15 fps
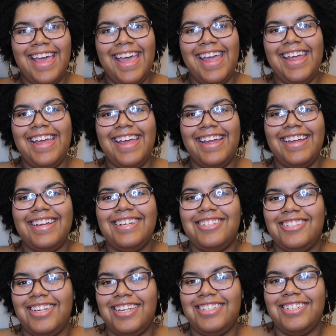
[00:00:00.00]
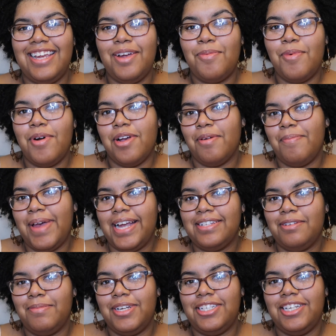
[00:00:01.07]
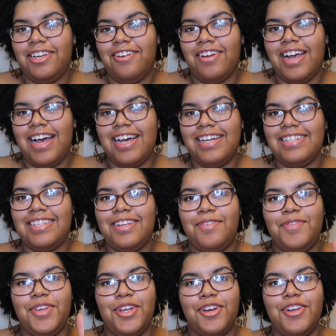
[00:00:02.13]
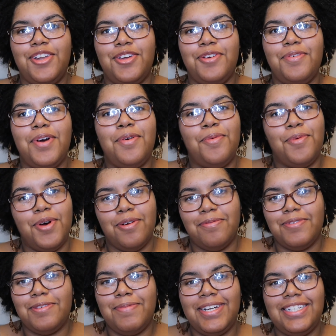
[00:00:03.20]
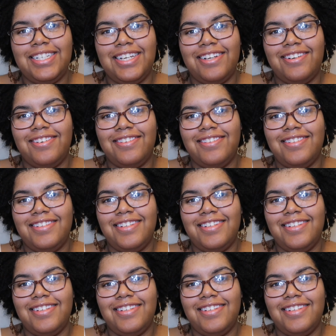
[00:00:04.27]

Hey, it's Shay. Welcome back to my channel, guys. And if you're new, welcome to my channel.